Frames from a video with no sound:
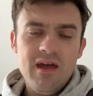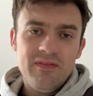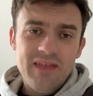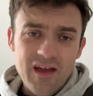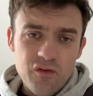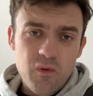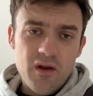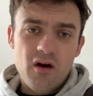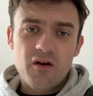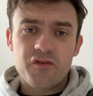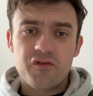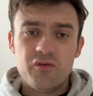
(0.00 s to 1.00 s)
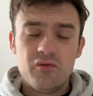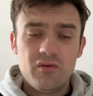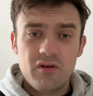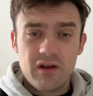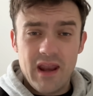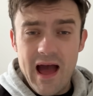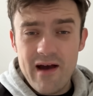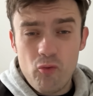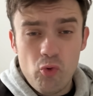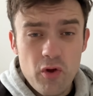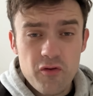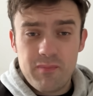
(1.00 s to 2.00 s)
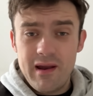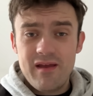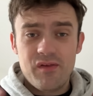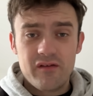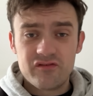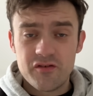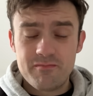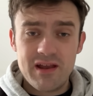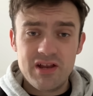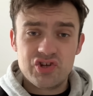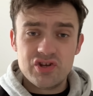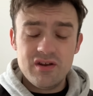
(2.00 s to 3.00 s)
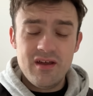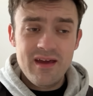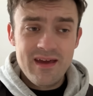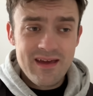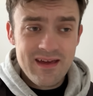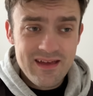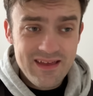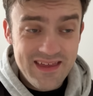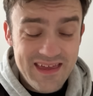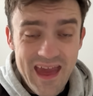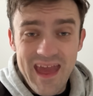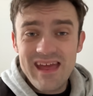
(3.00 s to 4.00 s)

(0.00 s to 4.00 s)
that's when Arsenal could have all those players that I've just mentioned get